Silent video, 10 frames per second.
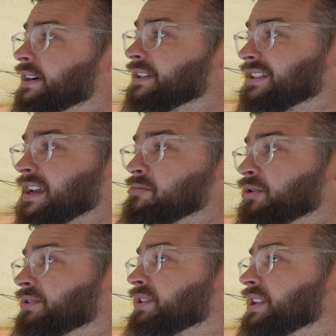
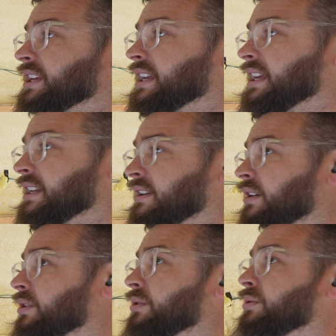staples and
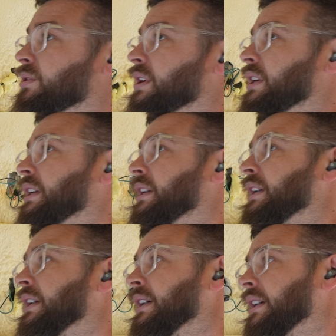no
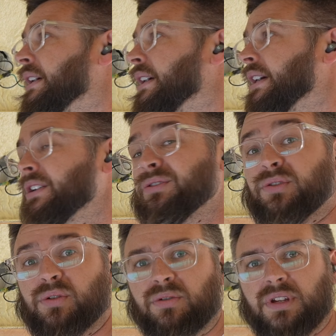
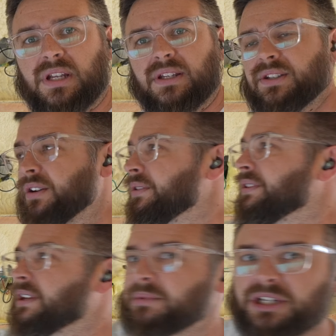screws, so
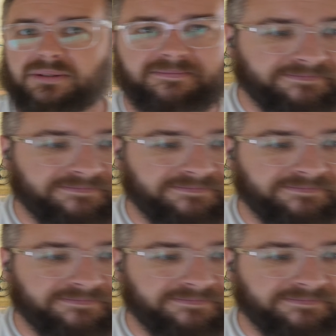that'll be good.